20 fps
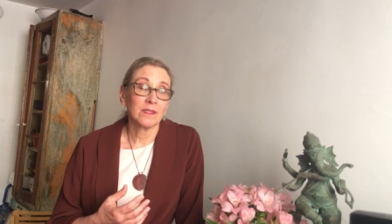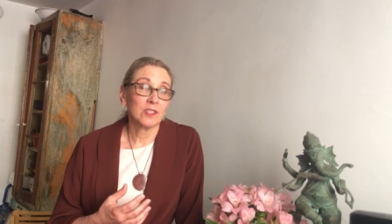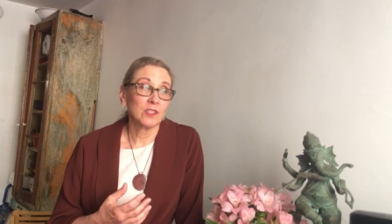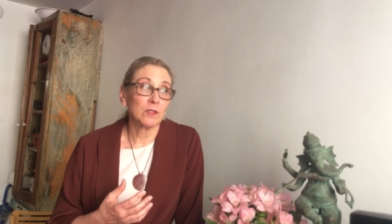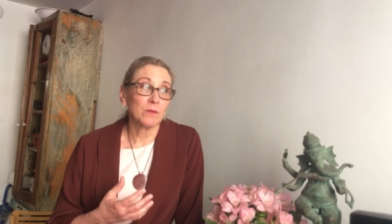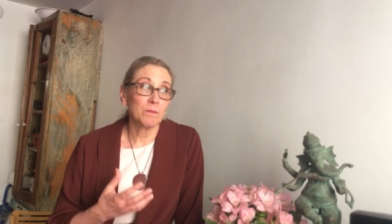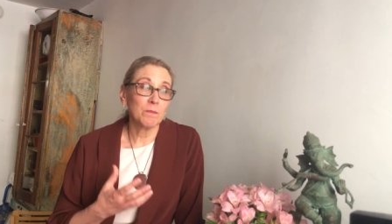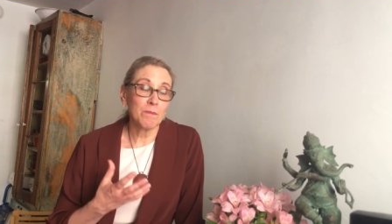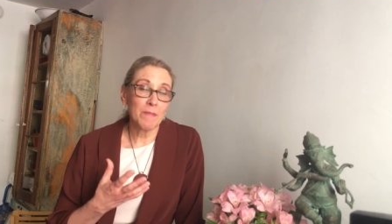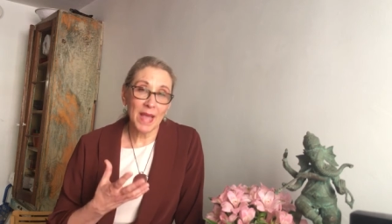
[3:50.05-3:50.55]

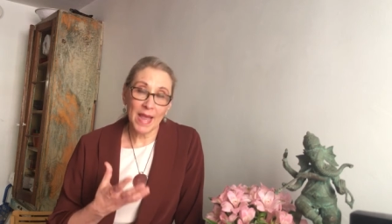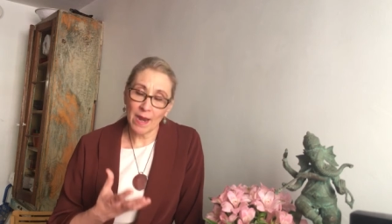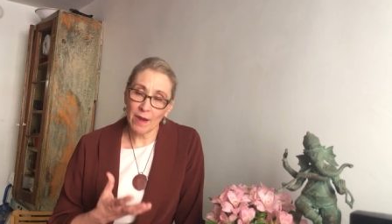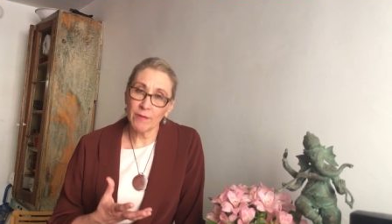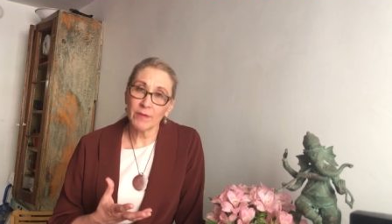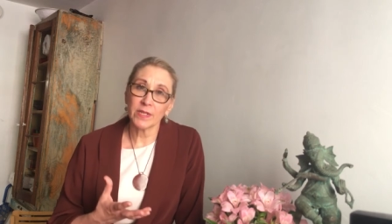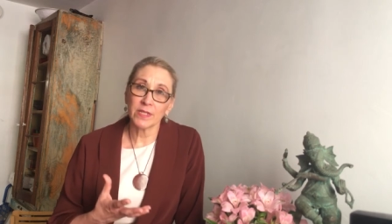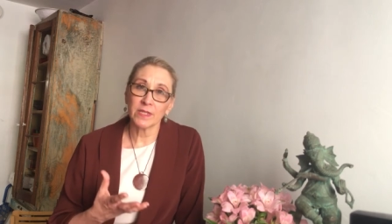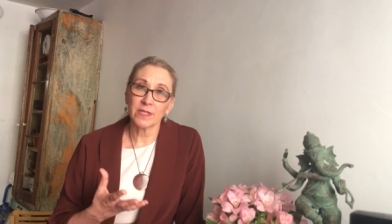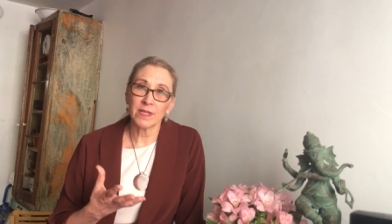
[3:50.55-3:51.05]
to
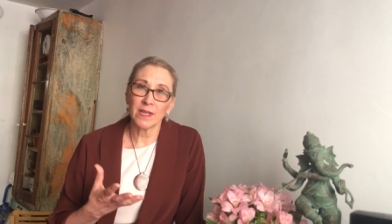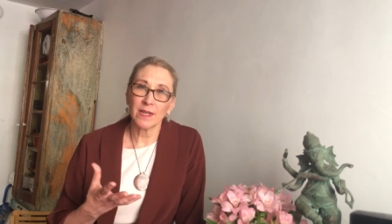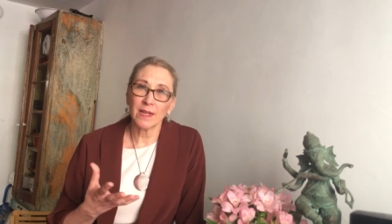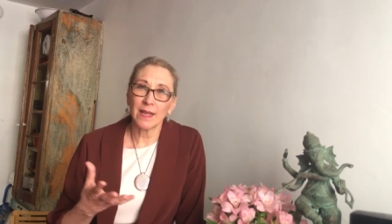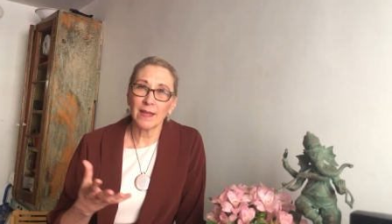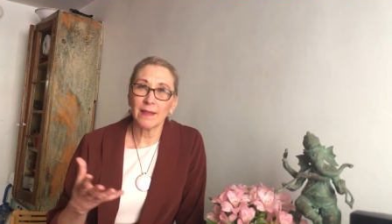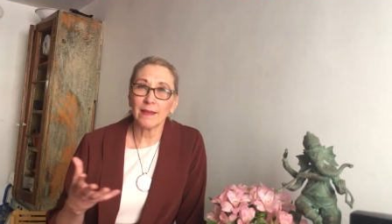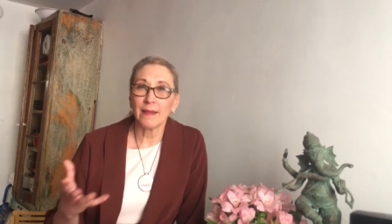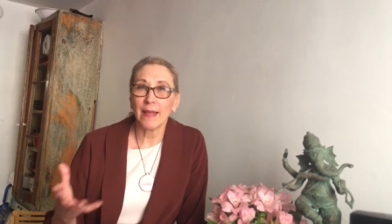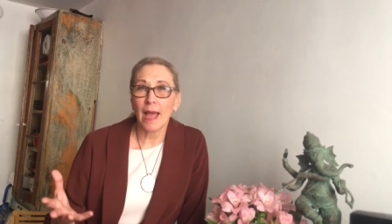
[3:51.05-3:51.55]
parent
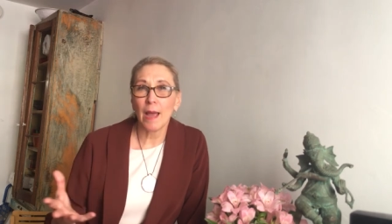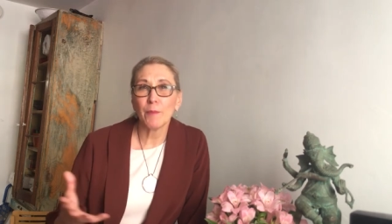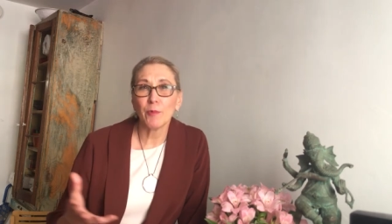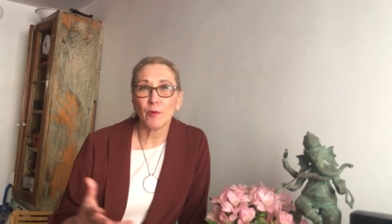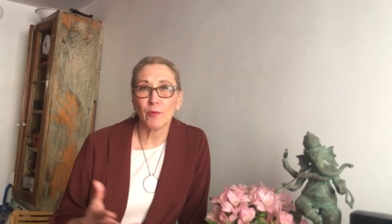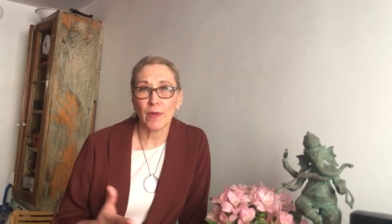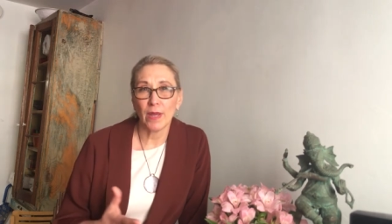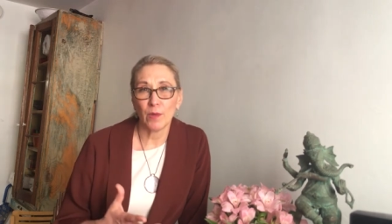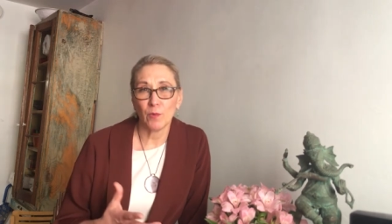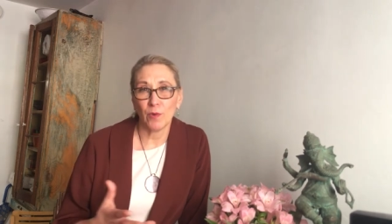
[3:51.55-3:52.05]
and
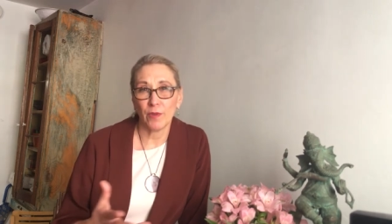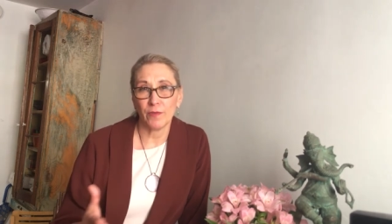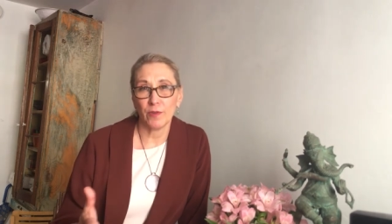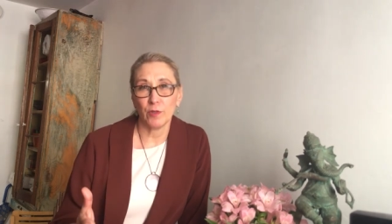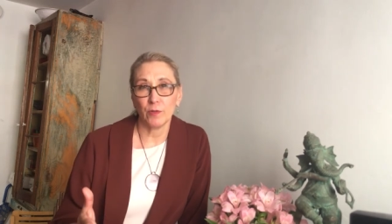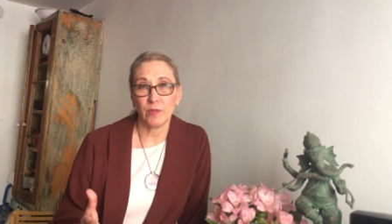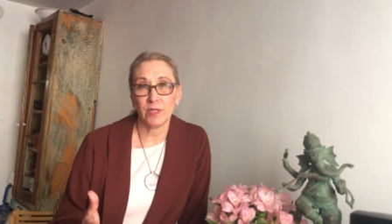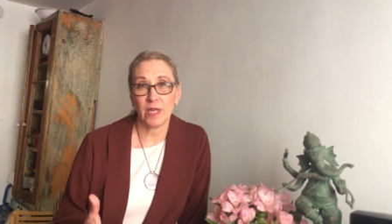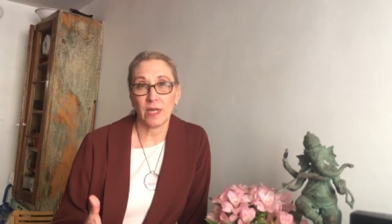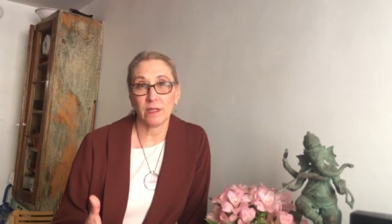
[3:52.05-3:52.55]
collaborate with
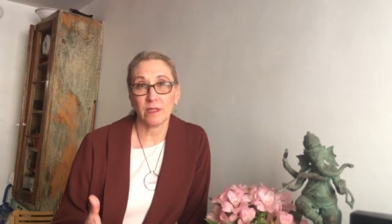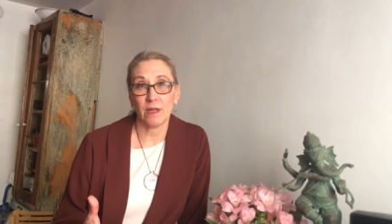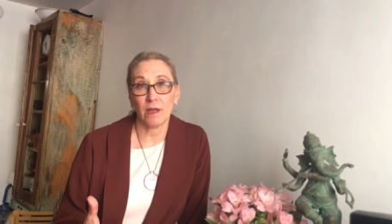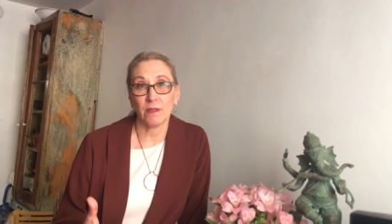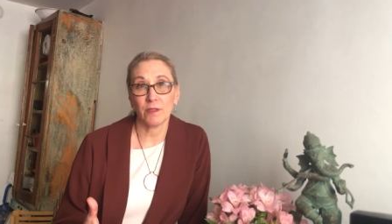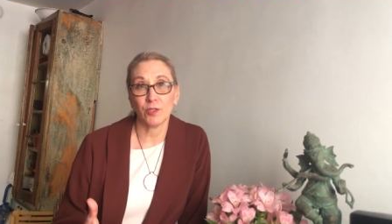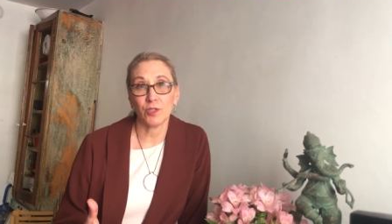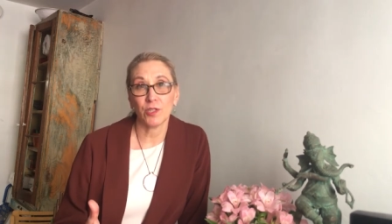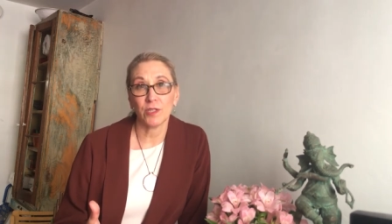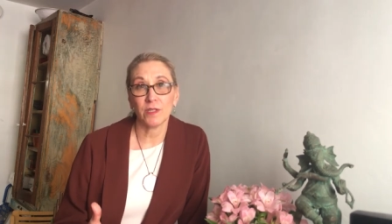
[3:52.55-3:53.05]
new
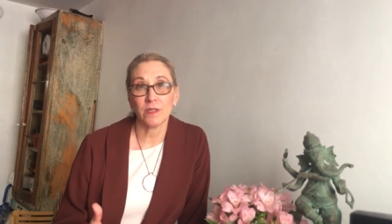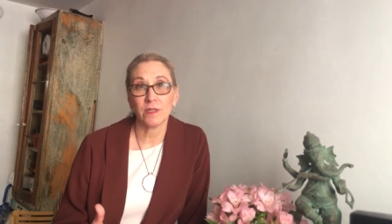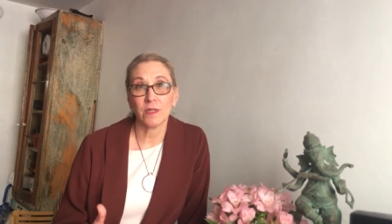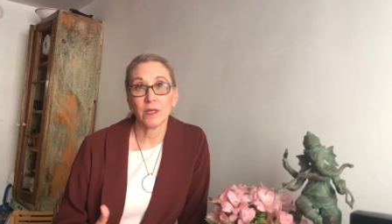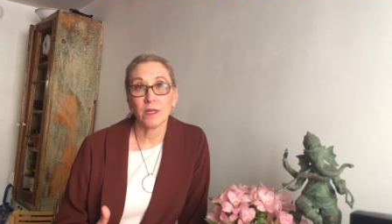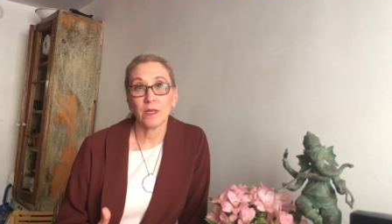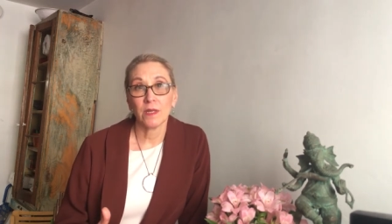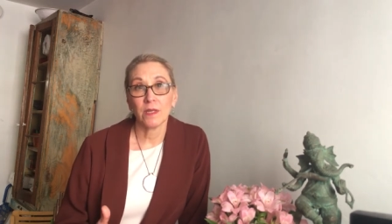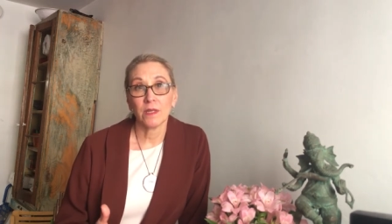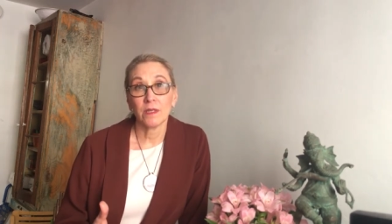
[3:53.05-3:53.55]
technologies
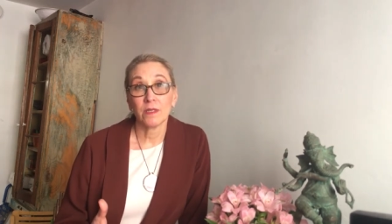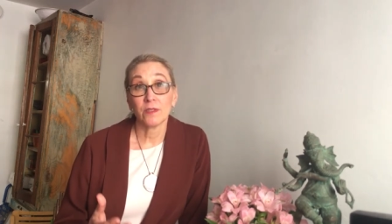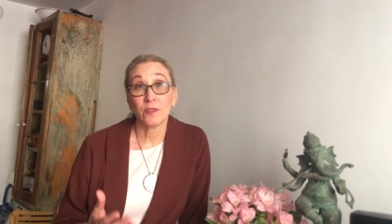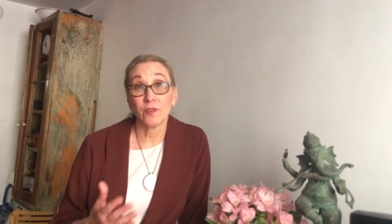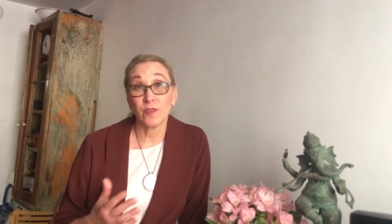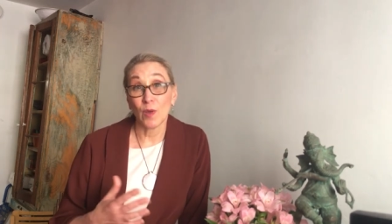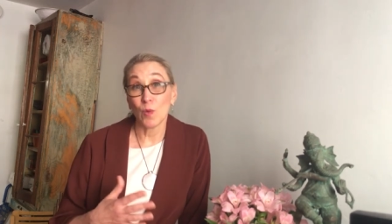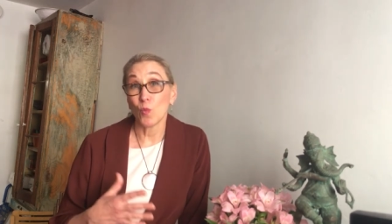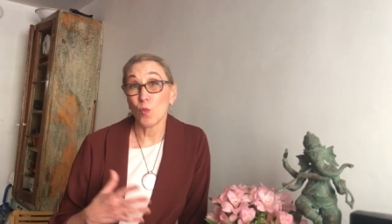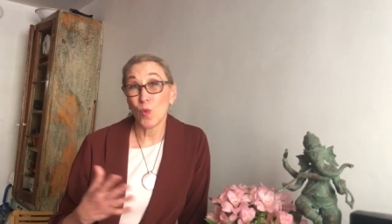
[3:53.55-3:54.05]

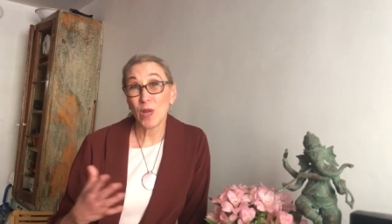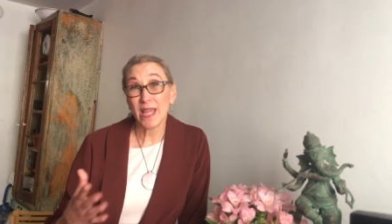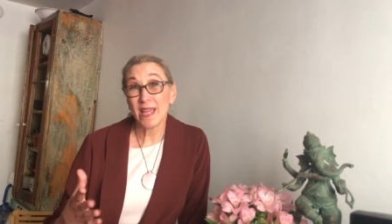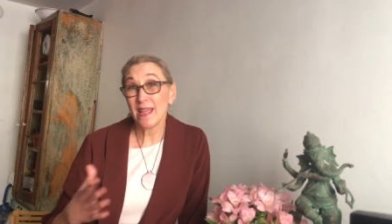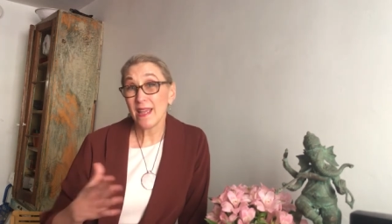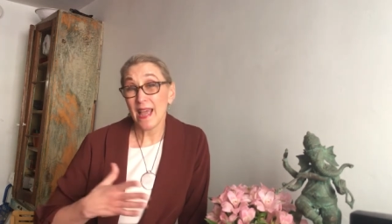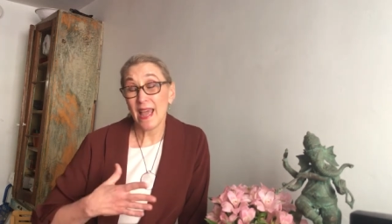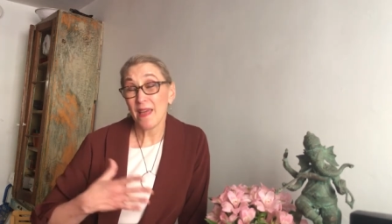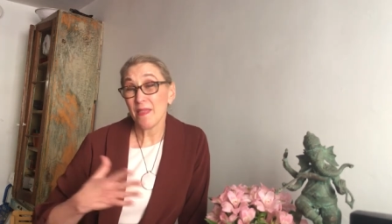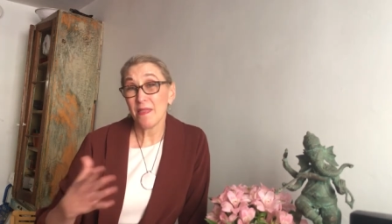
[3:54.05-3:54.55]
so that
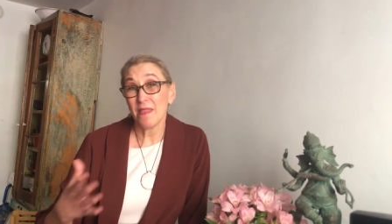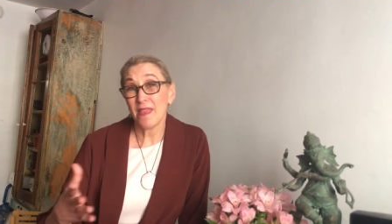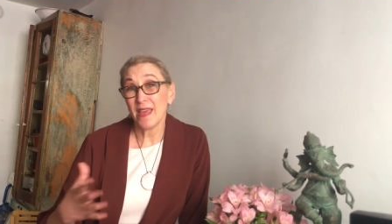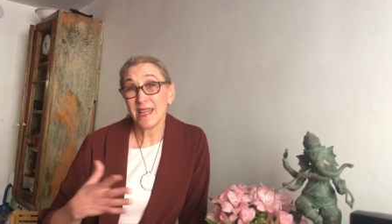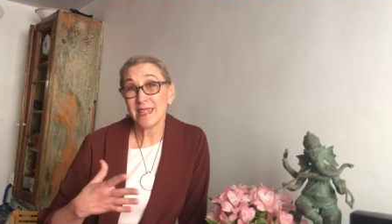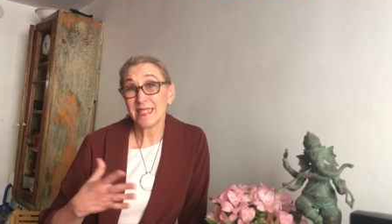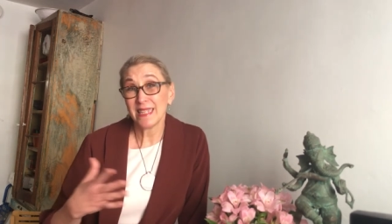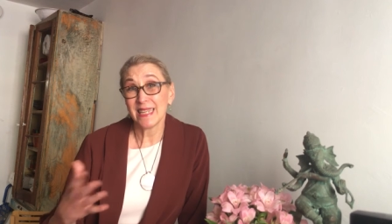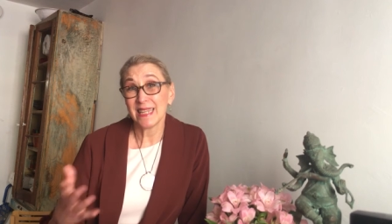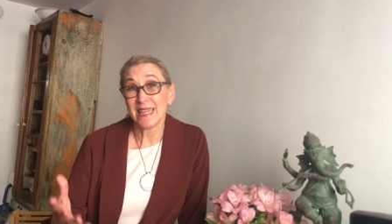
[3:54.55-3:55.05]
we and
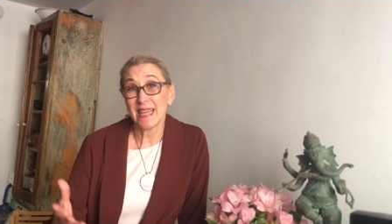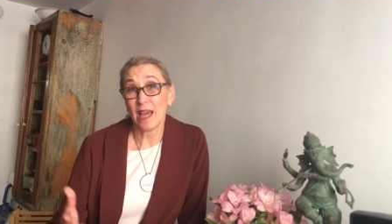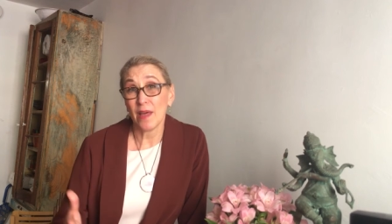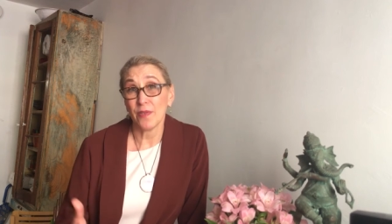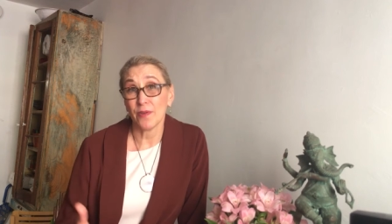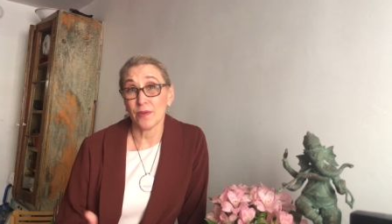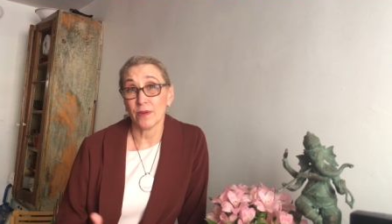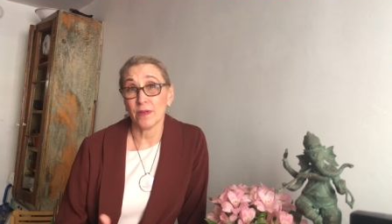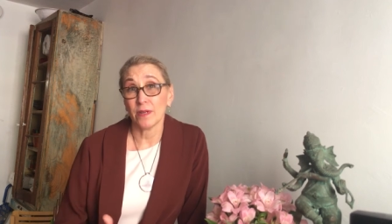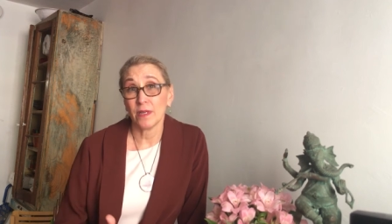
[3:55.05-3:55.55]
they
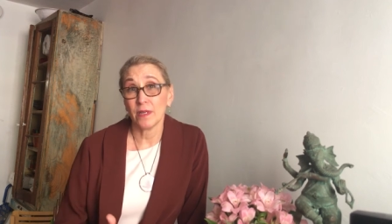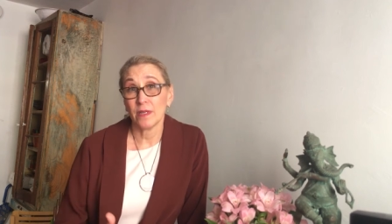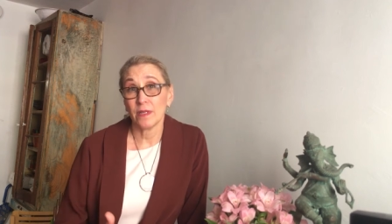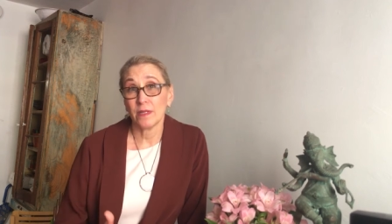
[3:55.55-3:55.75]
together